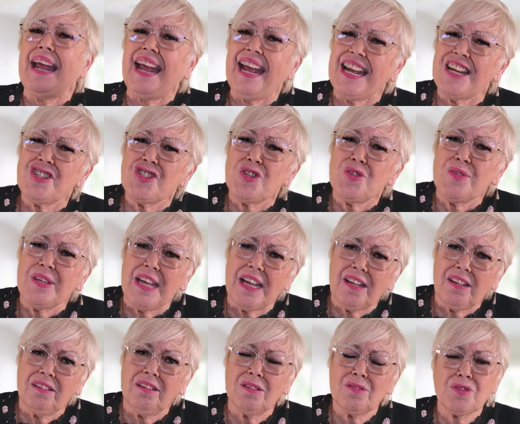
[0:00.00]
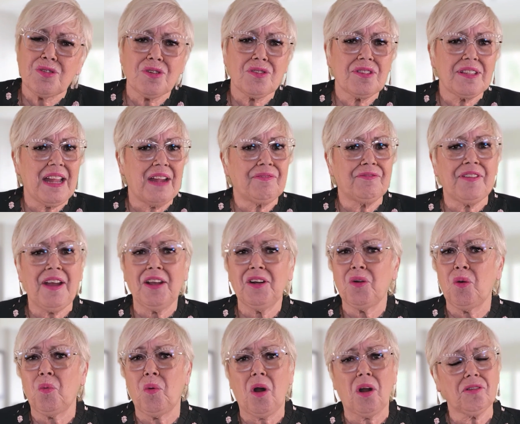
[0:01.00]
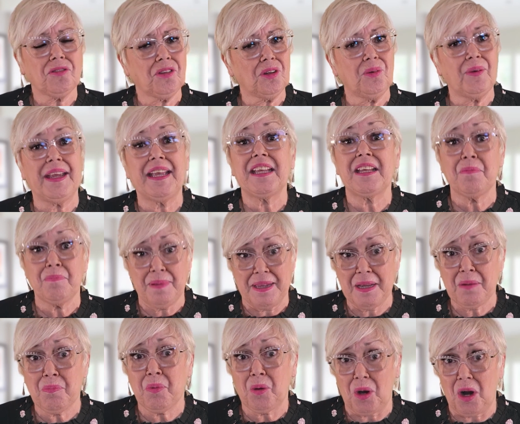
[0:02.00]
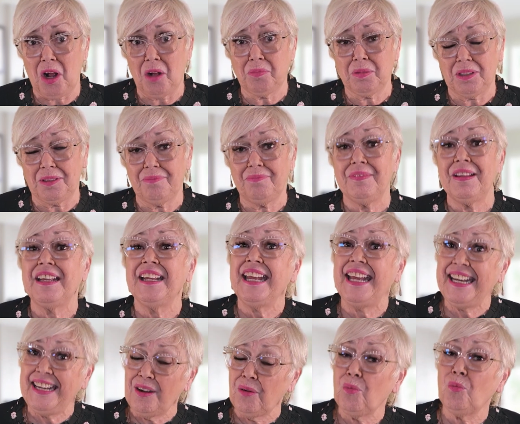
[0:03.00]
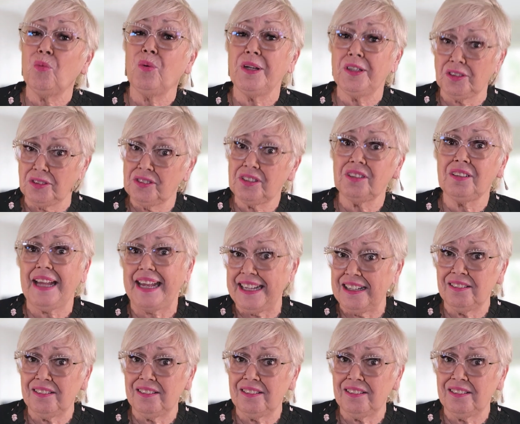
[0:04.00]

As you get closer to that final walkthrough, it could be a problem and it will delay